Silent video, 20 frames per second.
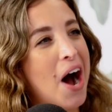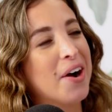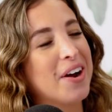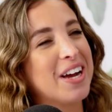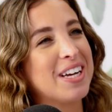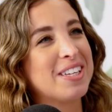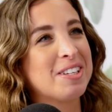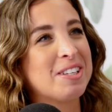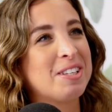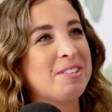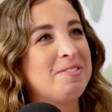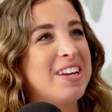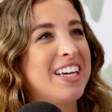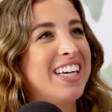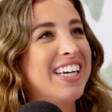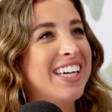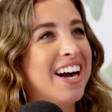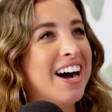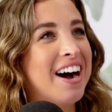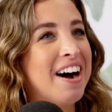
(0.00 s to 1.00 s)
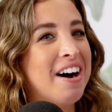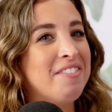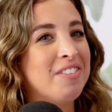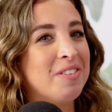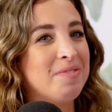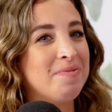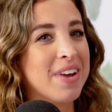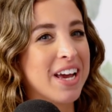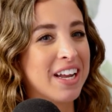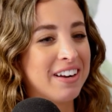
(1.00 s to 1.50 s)
Okay, so speaking
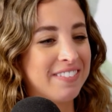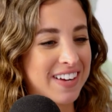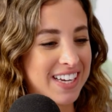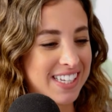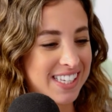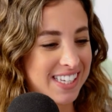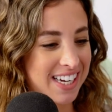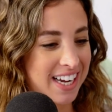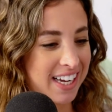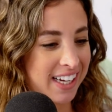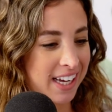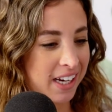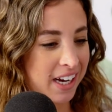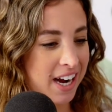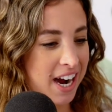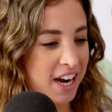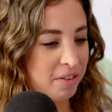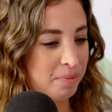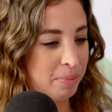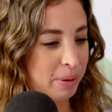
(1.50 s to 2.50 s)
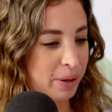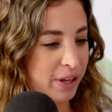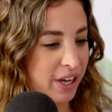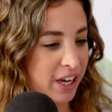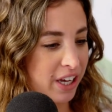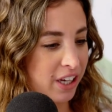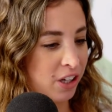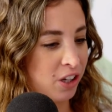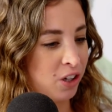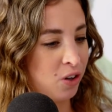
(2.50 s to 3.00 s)
of manifesting and kind of
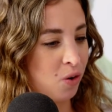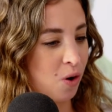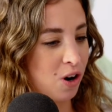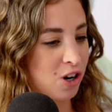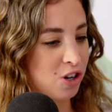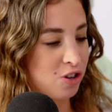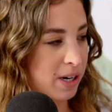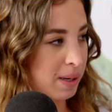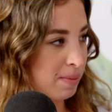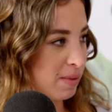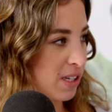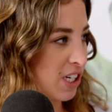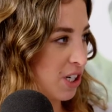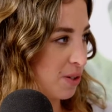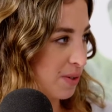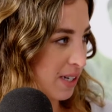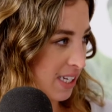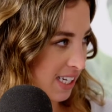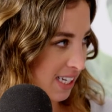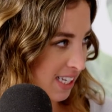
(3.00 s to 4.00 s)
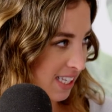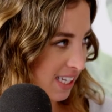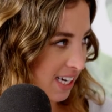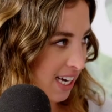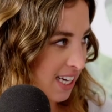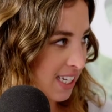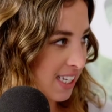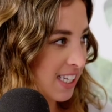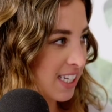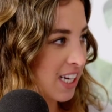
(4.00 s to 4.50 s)
putting your dreams into
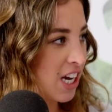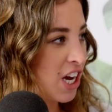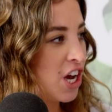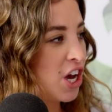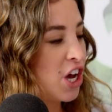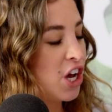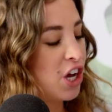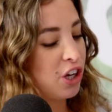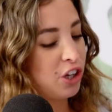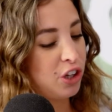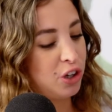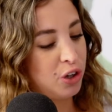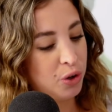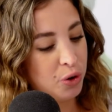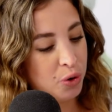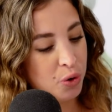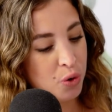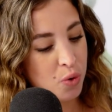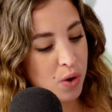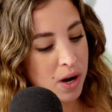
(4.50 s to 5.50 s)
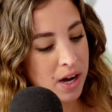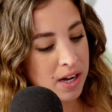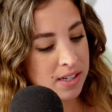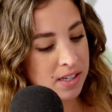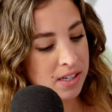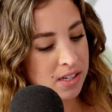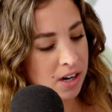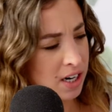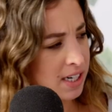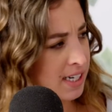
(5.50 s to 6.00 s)
existence, you
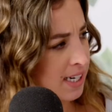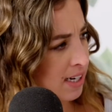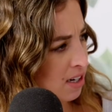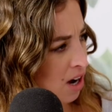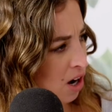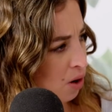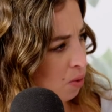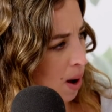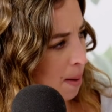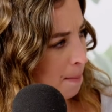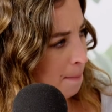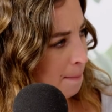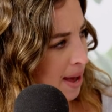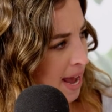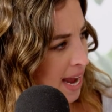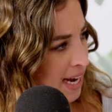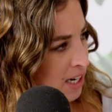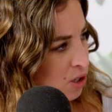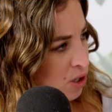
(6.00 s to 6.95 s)
started TikTok, May